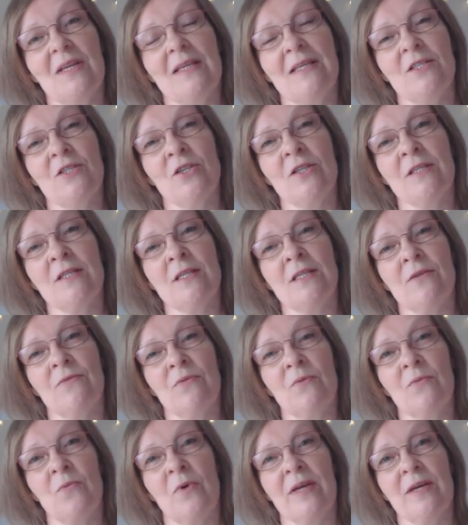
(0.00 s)
It's just a
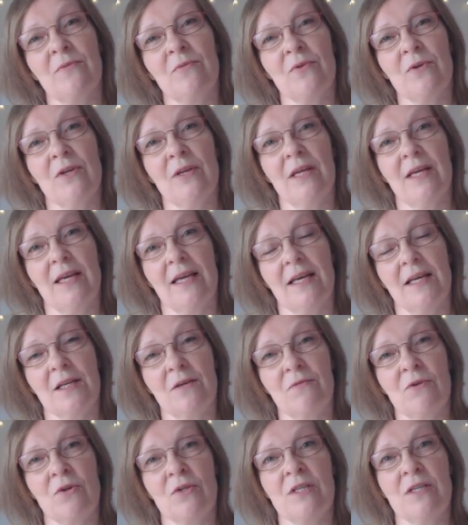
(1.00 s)
different way of working, and
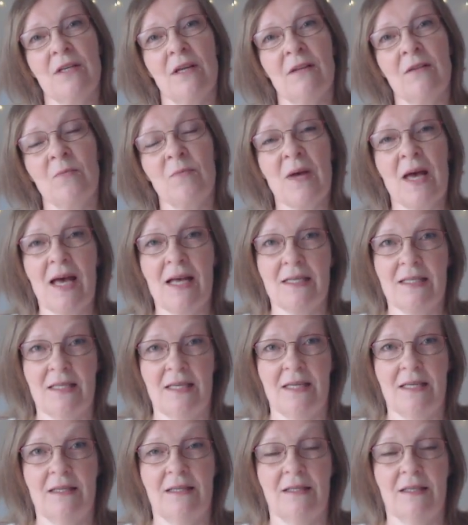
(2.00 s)
I've got another
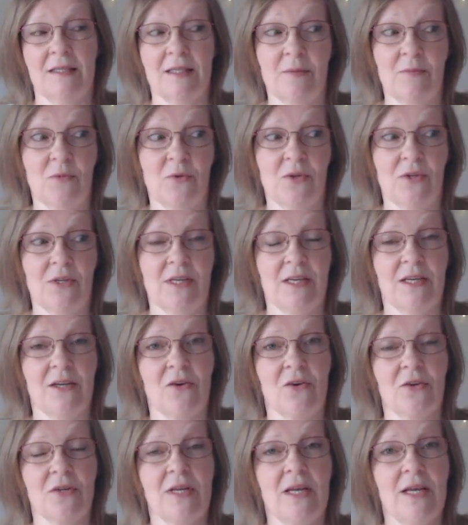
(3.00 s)
pattern that I'm working
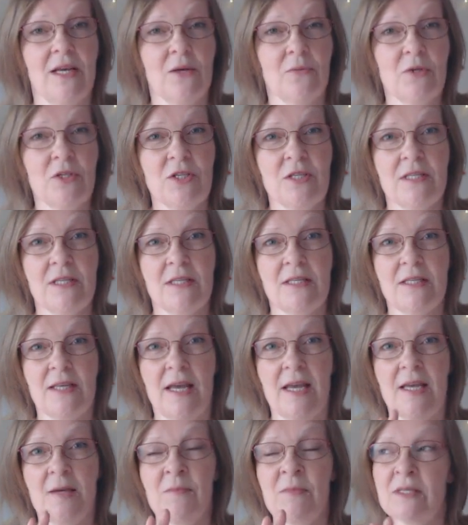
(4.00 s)
on which is the
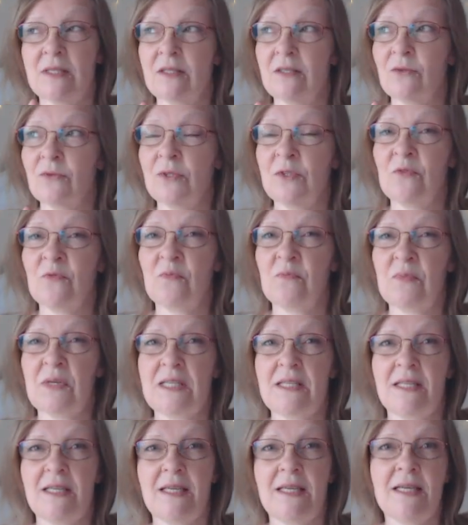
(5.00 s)
same. It's sort of
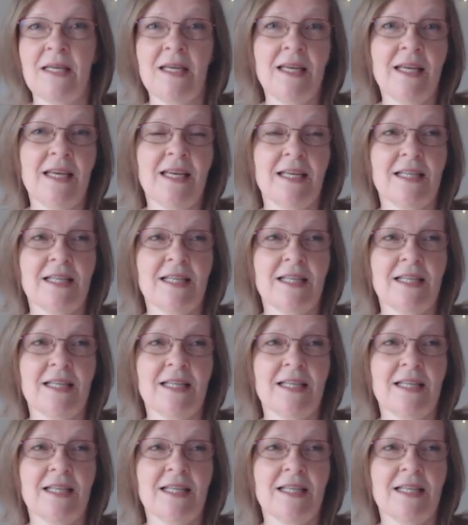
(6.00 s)
bitty.